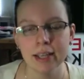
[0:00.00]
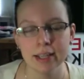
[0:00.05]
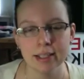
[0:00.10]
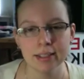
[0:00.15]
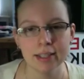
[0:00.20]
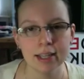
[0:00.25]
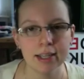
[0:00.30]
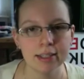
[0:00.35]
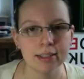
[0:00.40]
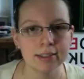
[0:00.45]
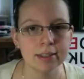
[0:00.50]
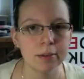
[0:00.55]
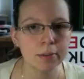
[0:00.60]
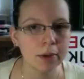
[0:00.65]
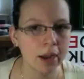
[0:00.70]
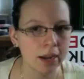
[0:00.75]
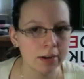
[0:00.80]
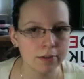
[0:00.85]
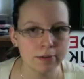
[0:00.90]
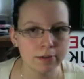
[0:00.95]
sent some
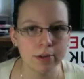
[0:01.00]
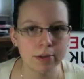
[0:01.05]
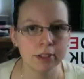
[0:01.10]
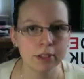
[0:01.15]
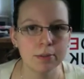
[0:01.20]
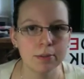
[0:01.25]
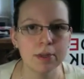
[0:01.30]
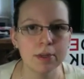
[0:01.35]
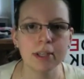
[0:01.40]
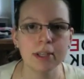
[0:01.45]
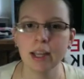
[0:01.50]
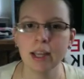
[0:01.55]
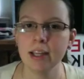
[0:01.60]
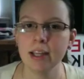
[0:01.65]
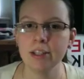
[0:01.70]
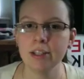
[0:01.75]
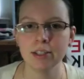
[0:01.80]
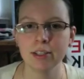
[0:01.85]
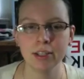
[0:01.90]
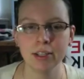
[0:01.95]
kind of written
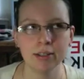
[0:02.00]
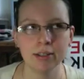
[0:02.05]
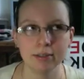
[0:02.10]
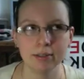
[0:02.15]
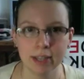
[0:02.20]
communication,